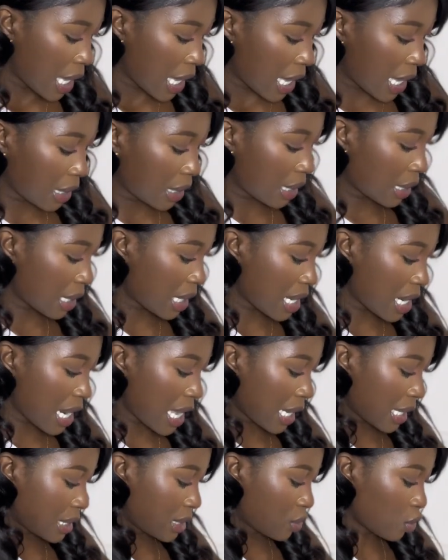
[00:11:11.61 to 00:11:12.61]
And then the
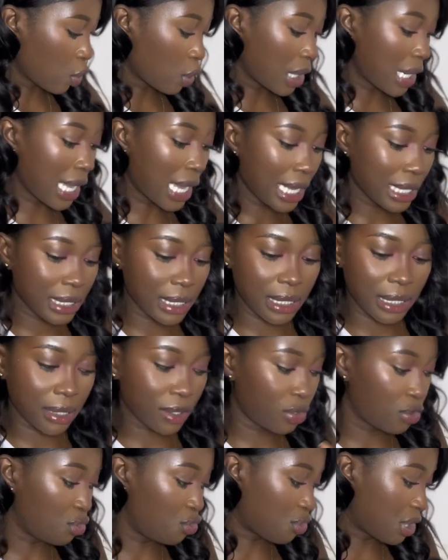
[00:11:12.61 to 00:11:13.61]
next or
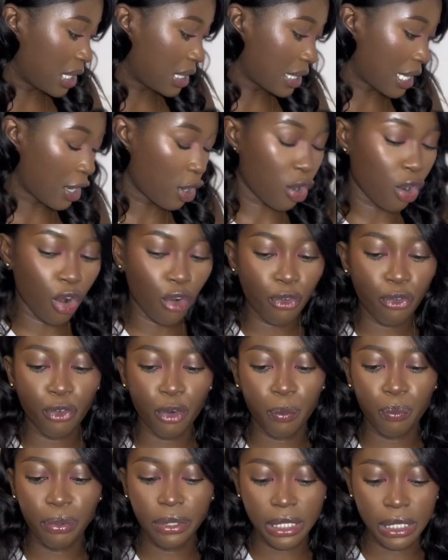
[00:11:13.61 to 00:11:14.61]
last dress I got
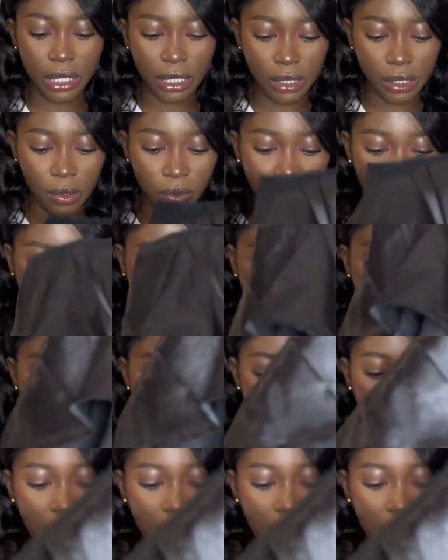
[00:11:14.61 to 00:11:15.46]
from Pretty Little Thing